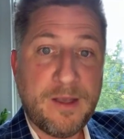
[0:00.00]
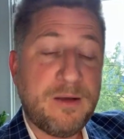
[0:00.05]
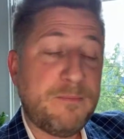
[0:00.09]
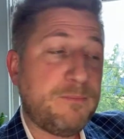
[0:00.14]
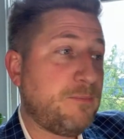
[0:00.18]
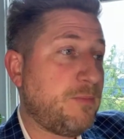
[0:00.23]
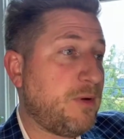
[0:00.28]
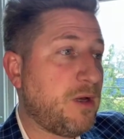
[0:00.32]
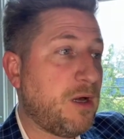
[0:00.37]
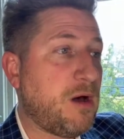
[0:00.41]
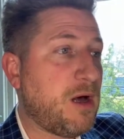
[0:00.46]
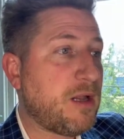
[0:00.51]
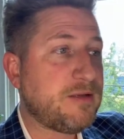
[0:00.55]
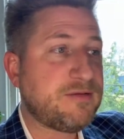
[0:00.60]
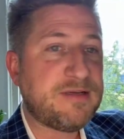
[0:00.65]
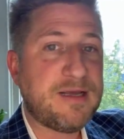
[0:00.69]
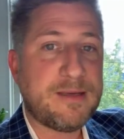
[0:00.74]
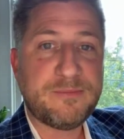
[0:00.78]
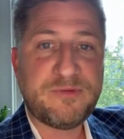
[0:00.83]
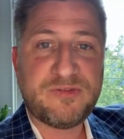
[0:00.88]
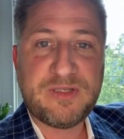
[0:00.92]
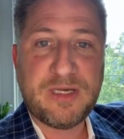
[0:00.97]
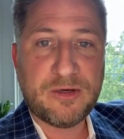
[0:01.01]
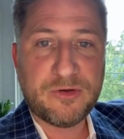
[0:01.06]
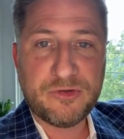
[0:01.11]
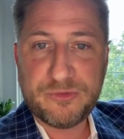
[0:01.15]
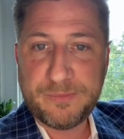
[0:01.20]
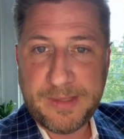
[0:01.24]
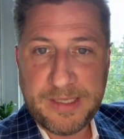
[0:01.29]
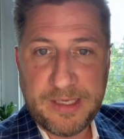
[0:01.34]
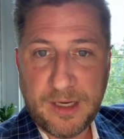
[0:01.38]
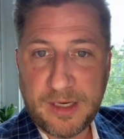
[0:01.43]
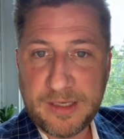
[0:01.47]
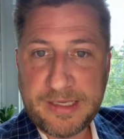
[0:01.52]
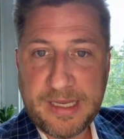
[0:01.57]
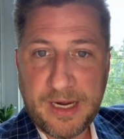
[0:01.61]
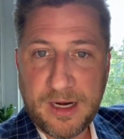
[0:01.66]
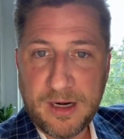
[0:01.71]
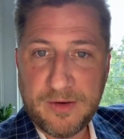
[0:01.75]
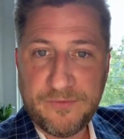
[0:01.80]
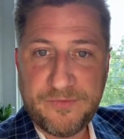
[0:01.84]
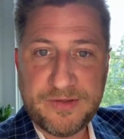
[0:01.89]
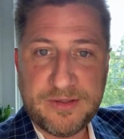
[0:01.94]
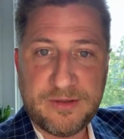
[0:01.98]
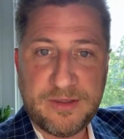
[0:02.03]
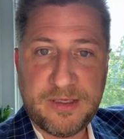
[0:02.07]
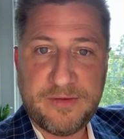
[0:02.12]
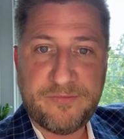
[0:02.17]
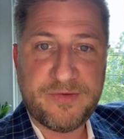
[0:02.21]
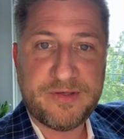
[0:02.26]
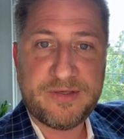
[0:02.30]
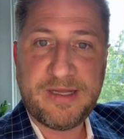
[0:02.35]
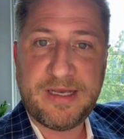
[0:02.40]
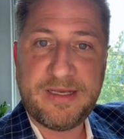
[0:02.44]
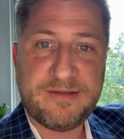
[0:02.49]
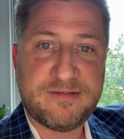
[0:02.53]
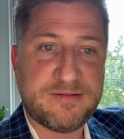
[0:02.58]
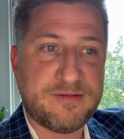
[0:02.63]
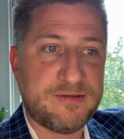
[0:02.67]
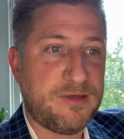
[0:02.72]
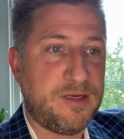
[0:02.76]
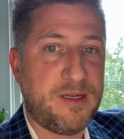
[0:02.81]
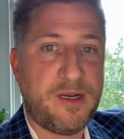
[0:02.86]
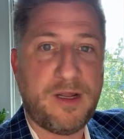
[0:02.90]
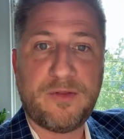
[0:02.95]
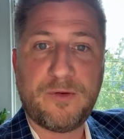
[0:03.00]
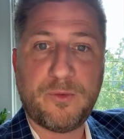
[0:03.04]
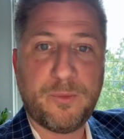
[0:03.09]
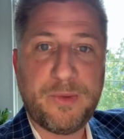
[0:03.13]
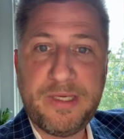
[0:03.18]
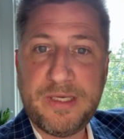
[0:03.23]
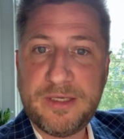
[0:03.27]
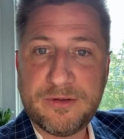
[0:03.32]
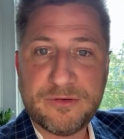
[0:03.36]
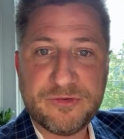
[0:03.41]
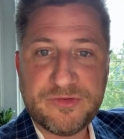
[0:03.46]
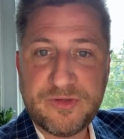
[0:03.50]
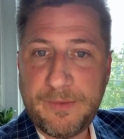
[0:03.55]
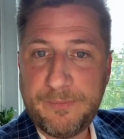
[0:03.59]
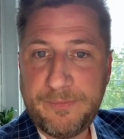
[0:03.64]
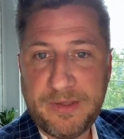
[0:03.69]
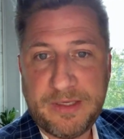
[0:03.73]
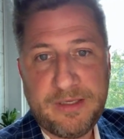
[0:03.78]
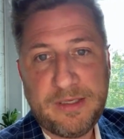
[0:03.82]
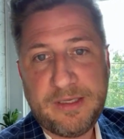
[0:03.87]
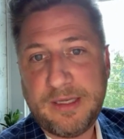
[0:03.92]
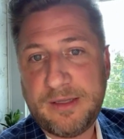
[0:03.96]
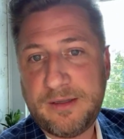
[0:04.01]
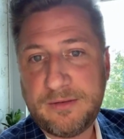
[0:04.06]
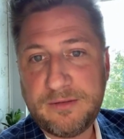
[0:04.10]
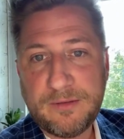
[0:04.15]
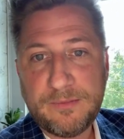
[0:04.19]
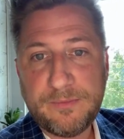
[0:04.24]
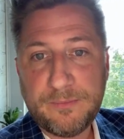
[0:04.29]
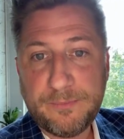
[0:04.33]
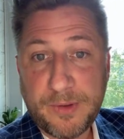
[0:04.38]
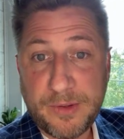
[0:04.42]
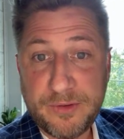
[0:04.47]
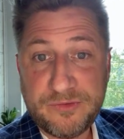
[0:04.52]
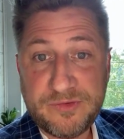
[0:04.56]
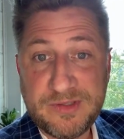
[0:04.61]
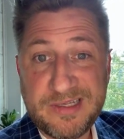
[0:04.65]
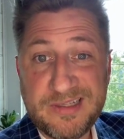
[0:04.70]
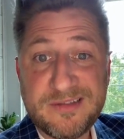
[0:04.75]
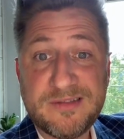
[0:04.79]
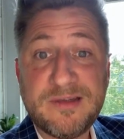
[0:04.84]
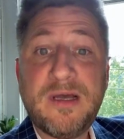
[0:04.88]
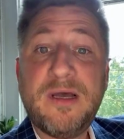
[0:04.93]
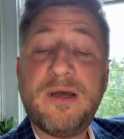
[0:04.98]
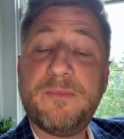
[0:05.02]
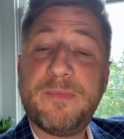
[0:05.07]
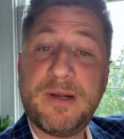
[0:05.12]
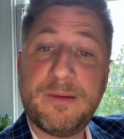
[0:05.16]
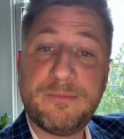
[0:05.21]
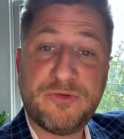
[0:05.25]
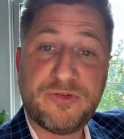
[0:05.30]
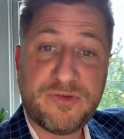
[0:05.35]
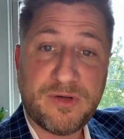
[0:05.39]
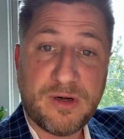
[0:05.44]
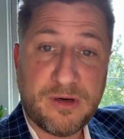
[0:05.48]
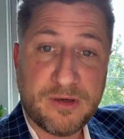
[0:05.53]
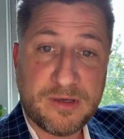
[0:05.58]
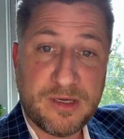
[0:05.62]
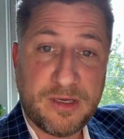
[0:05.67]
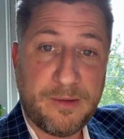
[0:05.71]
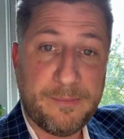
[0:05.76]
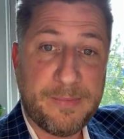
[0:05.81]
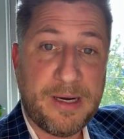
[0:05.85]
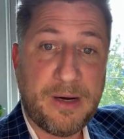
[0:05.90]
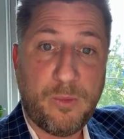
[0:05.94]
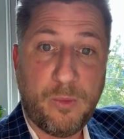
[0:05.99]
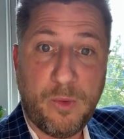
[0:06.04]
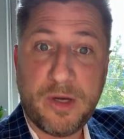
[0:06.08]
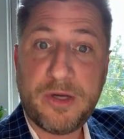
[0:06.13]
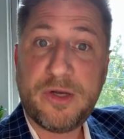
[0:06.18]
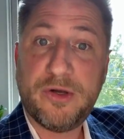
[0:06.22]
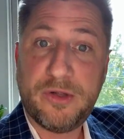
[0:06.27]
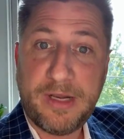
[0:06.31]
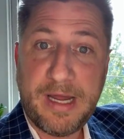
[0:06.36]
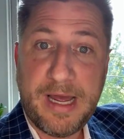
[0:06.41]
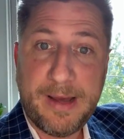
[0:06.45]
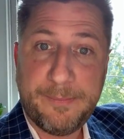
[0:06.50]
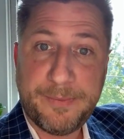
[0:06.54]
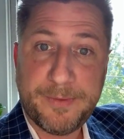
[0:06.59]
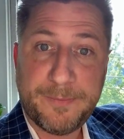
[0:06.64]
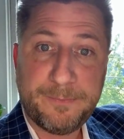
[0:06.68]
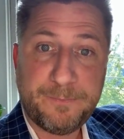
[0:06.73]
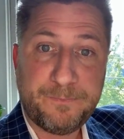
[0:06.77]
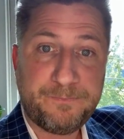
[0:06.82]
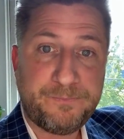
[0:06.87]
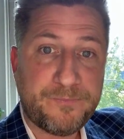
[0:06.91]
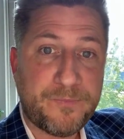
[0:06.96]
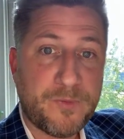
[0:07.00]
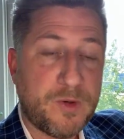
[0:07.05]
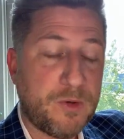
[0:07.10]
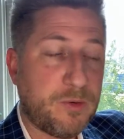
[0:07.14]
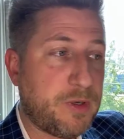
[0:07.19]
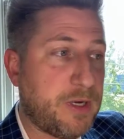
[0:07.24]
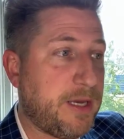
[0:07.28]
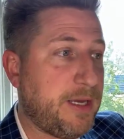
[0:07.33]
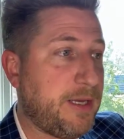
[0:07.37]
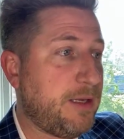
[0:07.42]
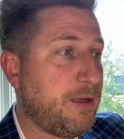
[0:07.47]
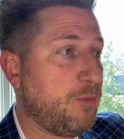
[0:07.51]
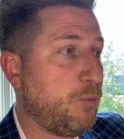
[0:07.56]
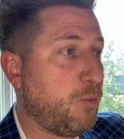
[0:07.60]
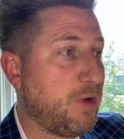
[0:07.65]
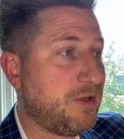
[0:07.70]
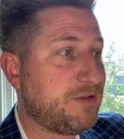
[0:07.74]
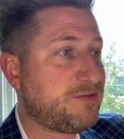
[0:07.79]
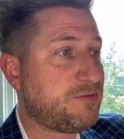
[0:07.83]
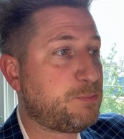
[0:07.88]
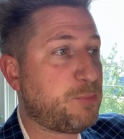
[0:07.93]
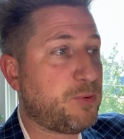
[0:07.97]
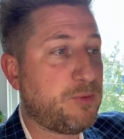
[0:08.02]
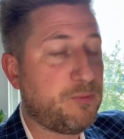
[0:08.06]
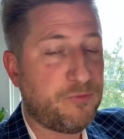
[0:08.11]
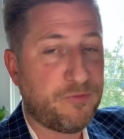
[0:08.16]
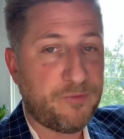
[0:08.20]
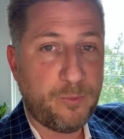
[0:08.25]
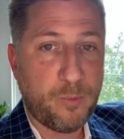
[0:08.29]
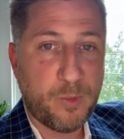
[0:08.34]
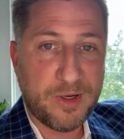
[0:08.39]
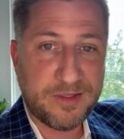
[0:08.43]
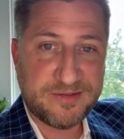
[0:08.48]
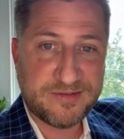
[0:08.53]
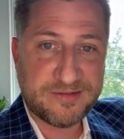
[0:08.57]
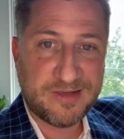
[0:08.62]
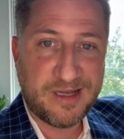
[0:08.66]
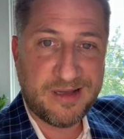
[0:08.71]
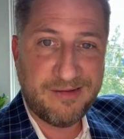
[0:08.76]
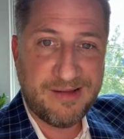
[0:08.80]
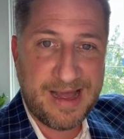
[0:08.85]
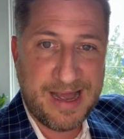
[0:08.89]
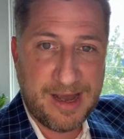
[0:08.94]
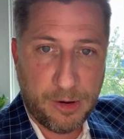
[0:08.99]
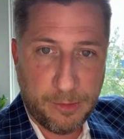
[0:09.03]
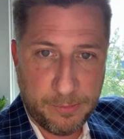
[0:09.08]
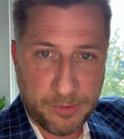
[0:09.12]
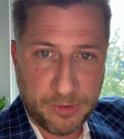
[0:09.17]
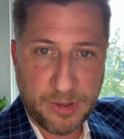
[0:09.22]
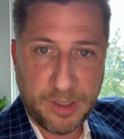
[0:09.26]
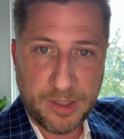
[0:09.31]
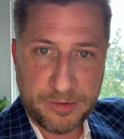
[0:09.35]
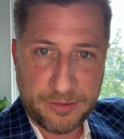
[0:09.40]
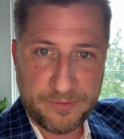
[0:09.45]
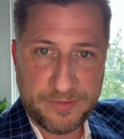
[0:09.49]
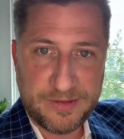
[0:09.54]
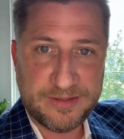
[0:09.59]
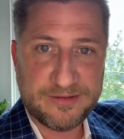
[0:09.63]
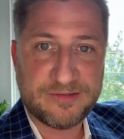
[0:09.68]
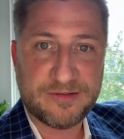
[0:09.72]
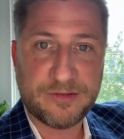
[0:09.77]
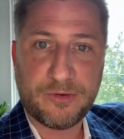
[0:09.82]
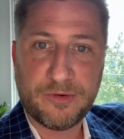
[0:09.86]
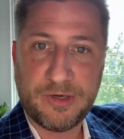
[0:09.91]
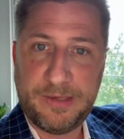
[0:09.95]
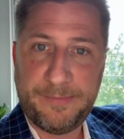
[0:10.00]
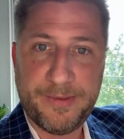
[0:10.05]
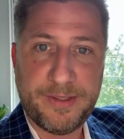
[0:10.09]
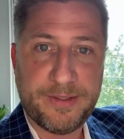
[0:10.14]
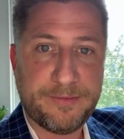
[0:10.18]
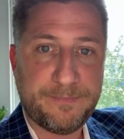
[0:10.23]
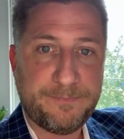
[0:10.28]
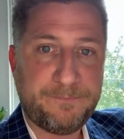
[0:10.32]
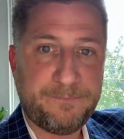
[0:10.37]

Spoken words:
A lot of times sellers may not care if it takes another week or something to get proceeds, but I'm just talking about what could happen, okay? What's allowable under this agreement.